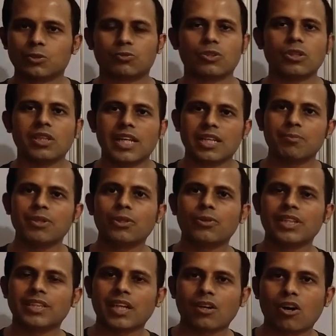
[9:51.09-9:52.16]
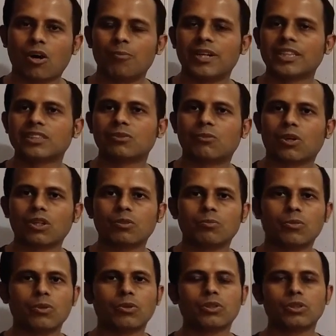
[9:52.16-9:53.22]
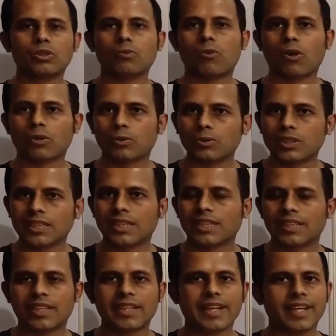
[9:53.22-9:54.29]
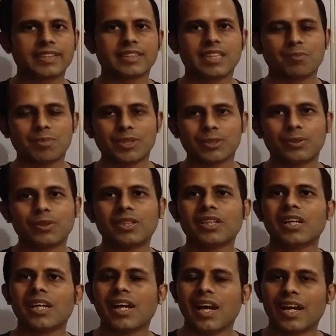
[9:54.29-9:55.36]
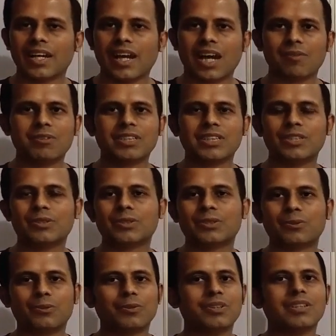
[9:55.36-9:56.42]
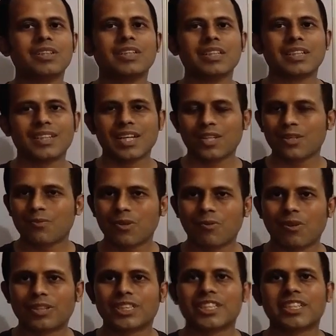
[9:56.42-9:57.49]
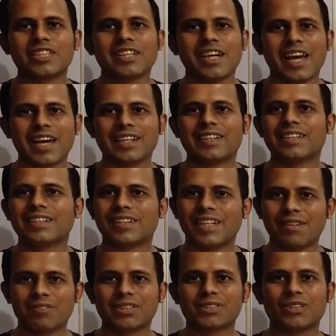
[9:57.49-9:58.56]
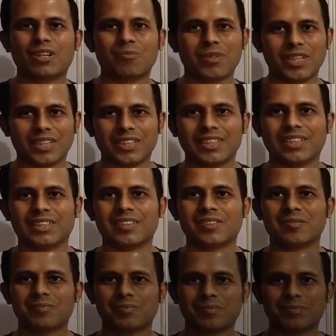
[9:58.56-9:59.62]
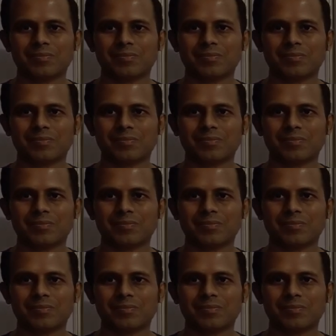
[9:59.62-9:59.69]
useful. Let me know in the comments what more you want to see in the next episode and I will see you soon. Thank you for watching and never stop learning.